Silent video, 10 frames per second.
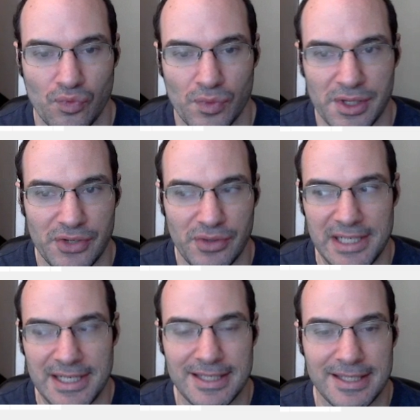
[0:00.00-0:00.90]
So at
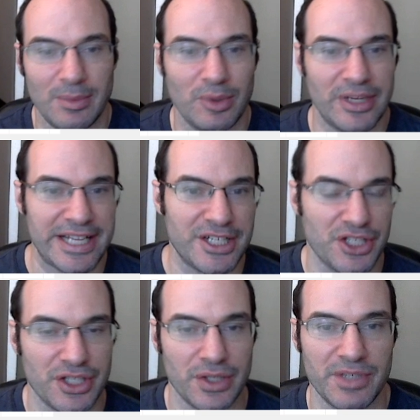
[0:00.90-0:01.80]
least it's
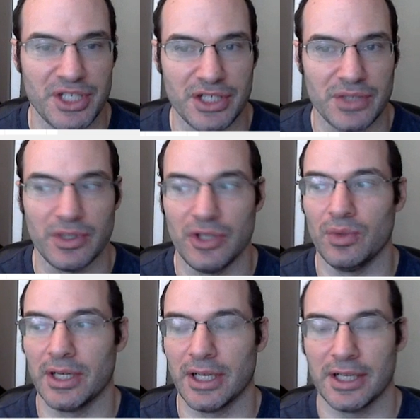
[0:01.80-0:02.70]
double-edged, which is what you
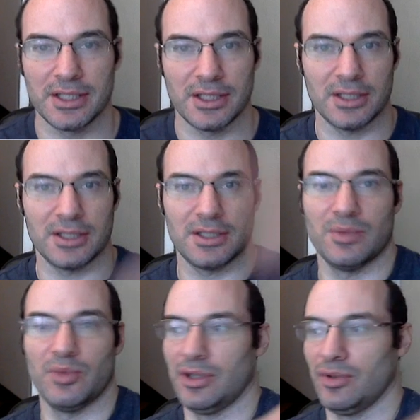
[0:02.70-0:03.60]
want against a
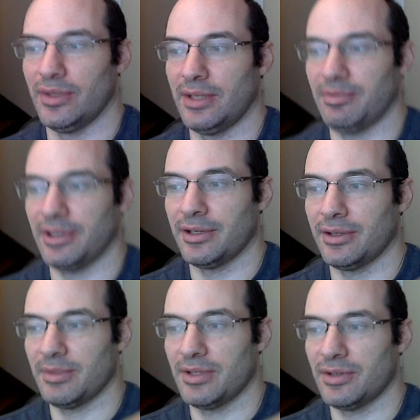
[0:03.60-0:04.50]
somewhat lower-rated player.
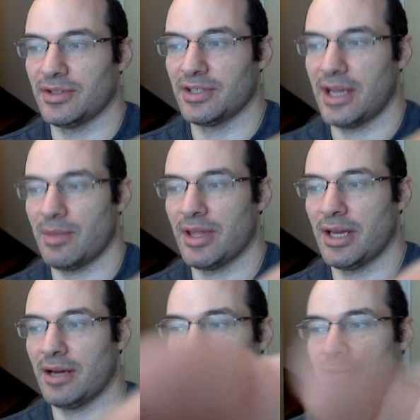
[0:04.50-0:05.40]
Turn this camera
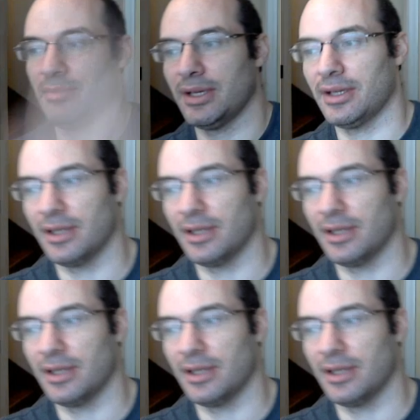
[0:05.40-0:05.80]
down a little bit.